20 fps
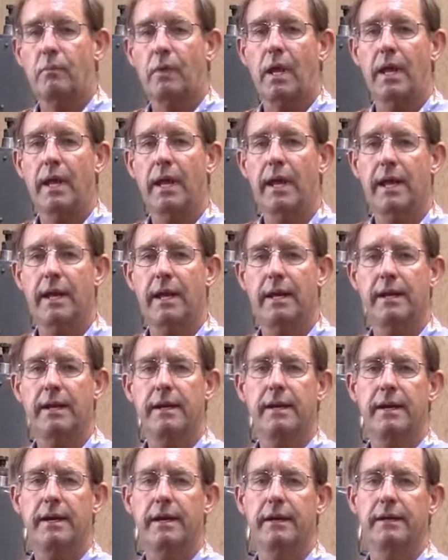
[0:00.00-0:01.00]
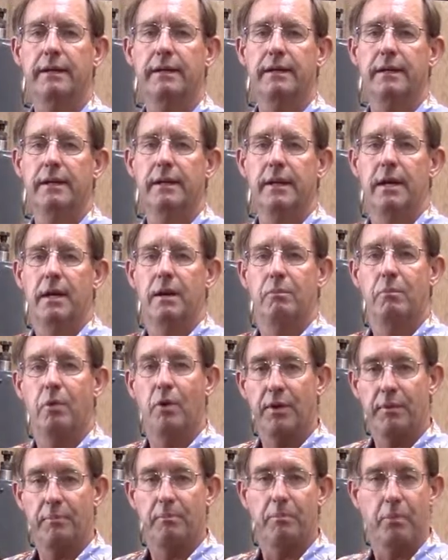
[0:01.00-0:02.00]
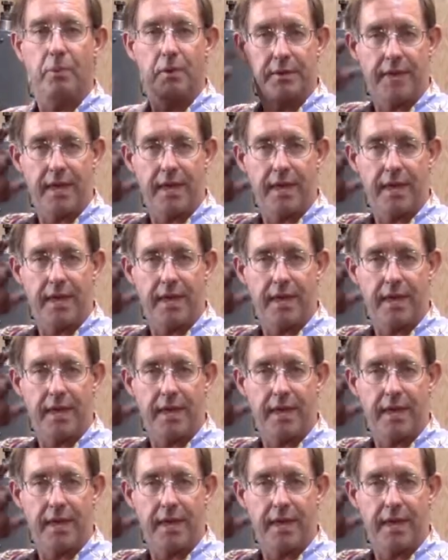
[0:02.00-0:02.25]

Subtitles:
and put